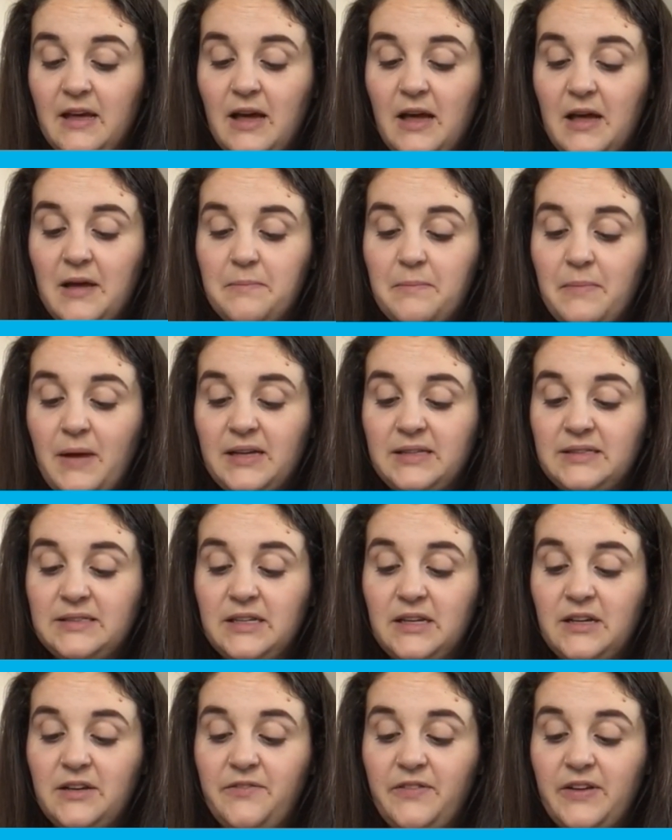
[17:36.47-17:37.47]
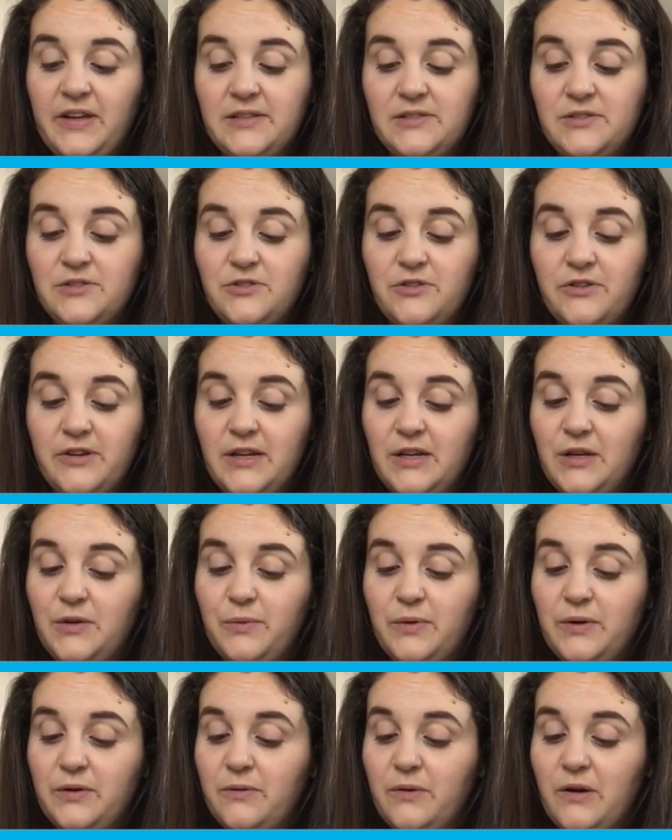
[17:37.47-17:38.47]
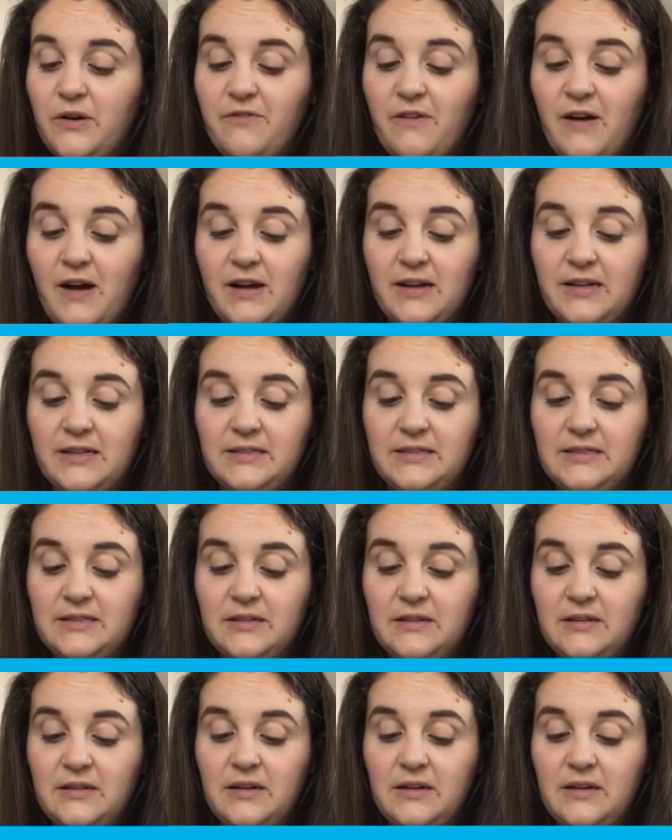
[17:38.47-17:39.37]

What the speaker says: a master of intrigue, will arise.